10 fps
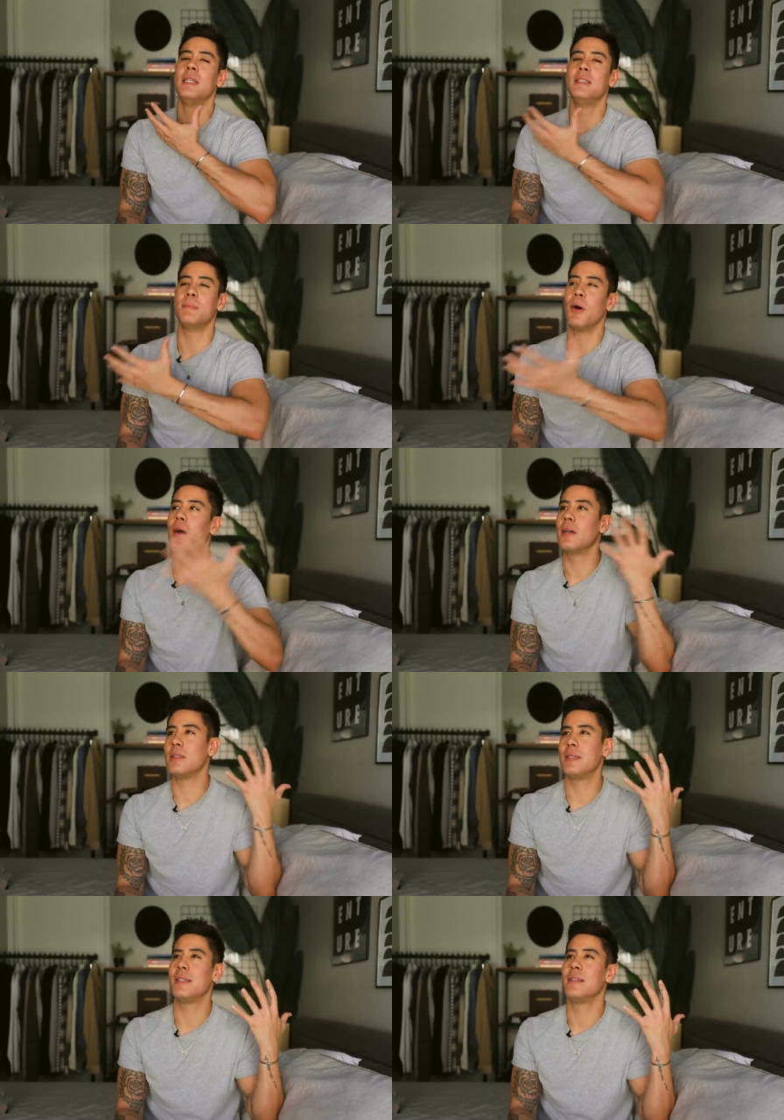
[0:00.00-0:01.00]

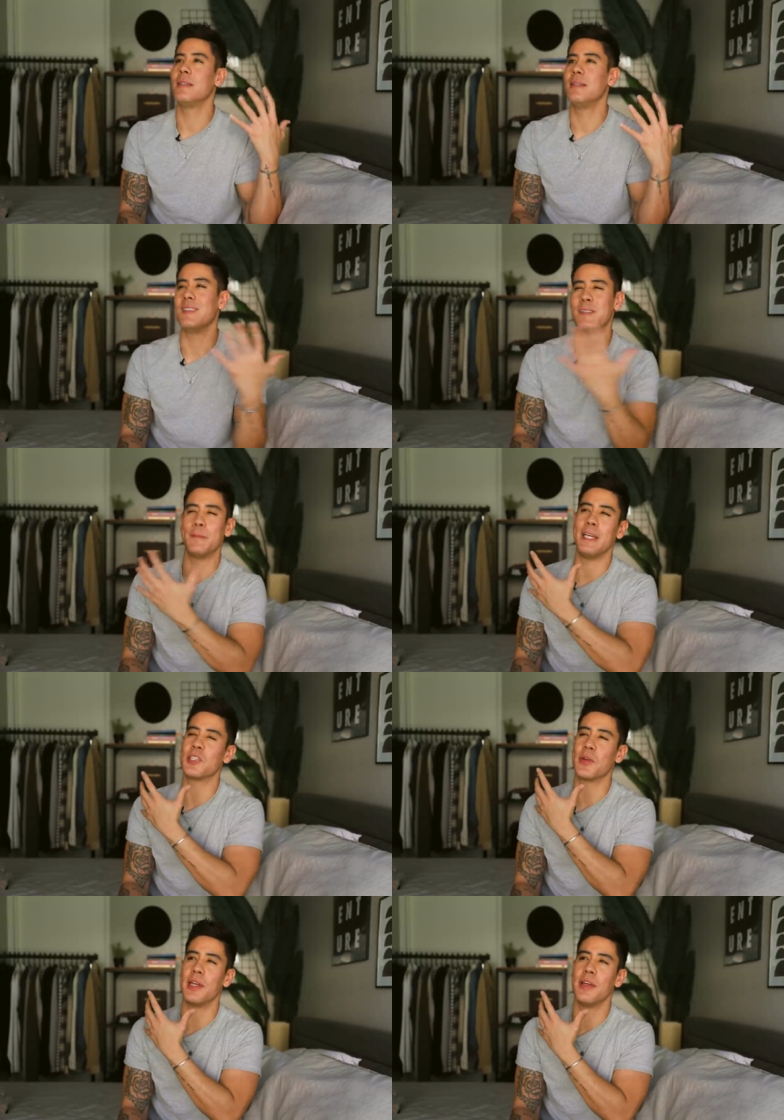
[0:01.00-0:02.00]
depart this
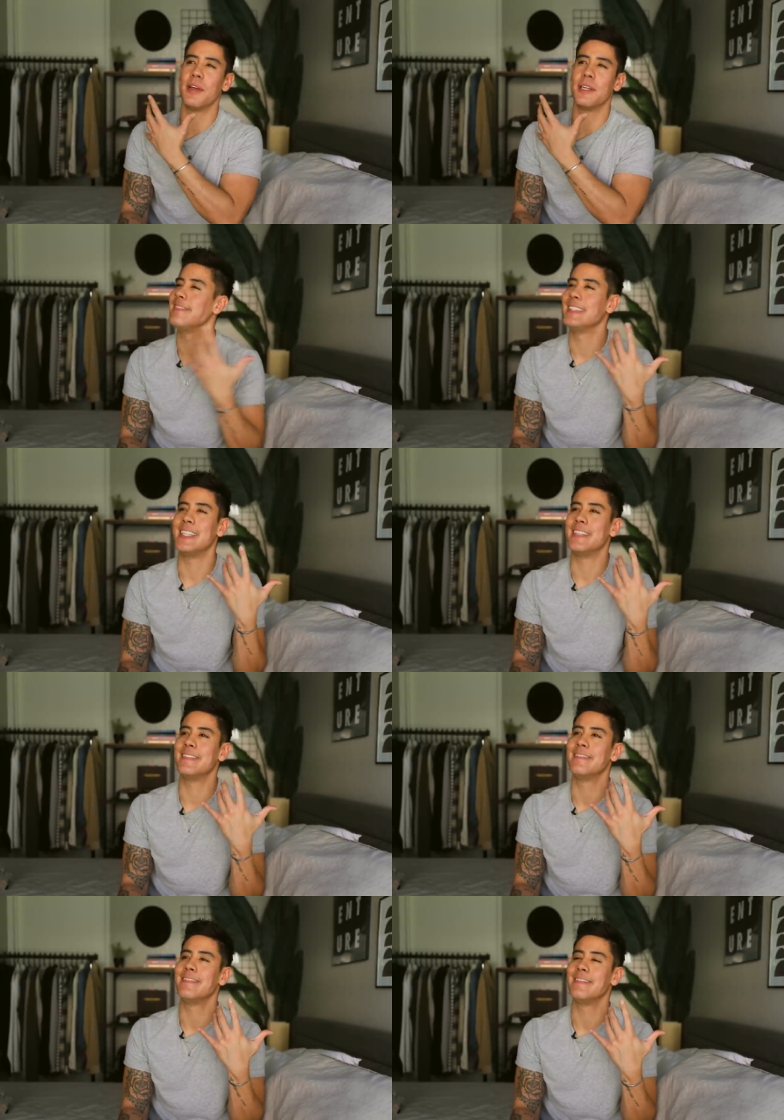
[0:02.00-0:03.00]
space right here, you know.
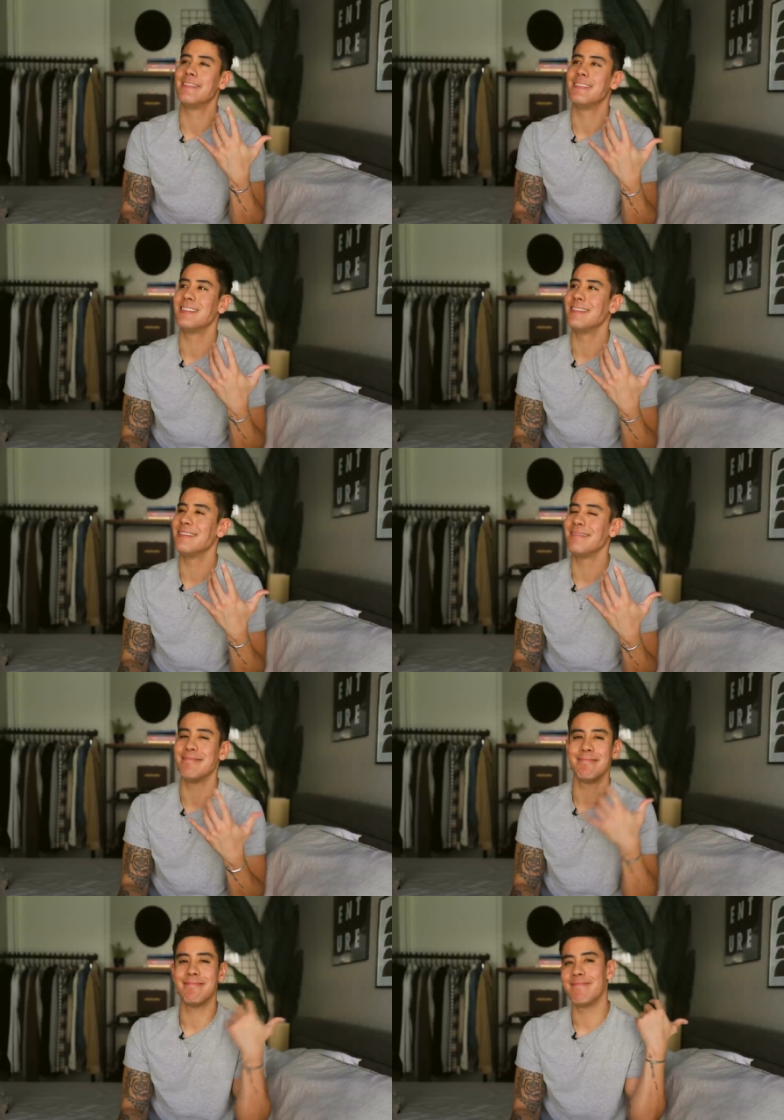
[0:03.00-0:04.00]

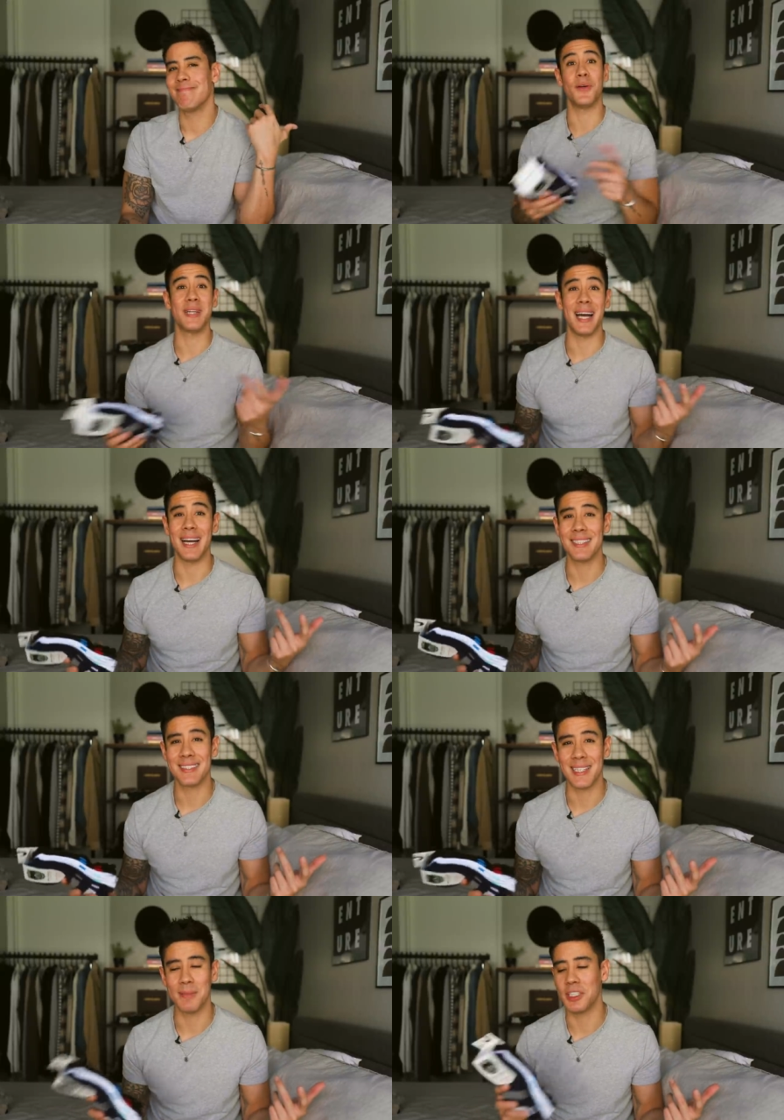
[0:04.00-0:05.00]
No one
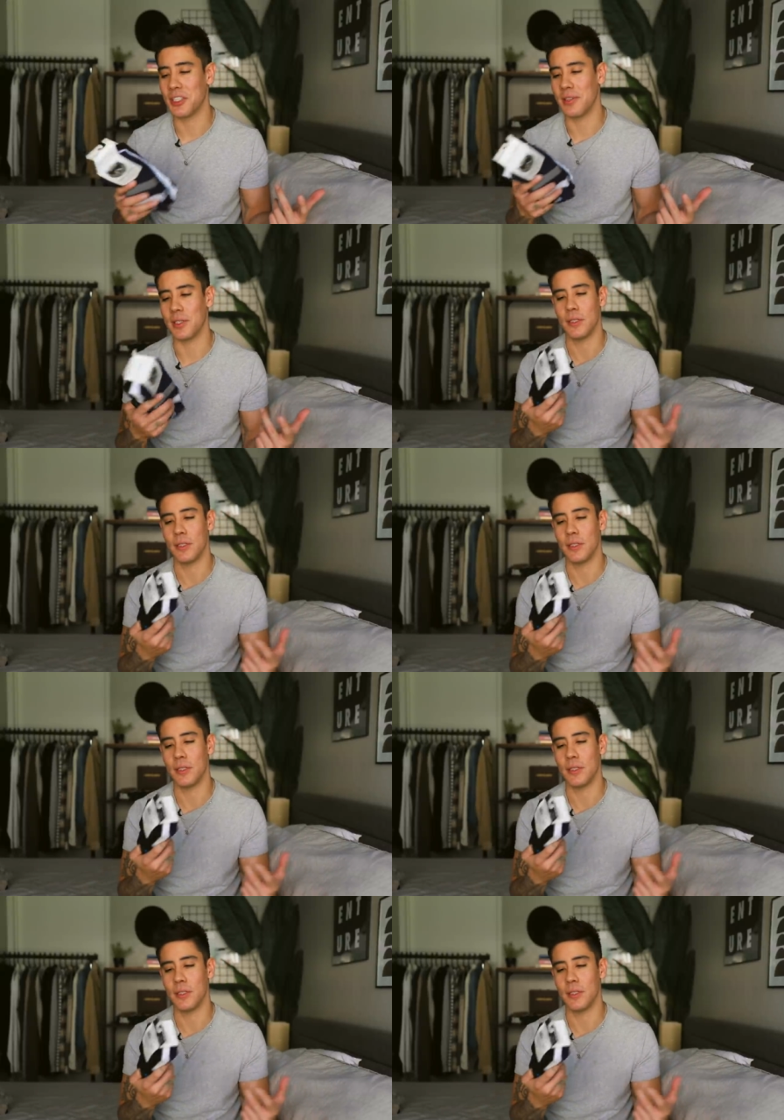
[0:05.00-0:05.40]
asked, I'm just sharing the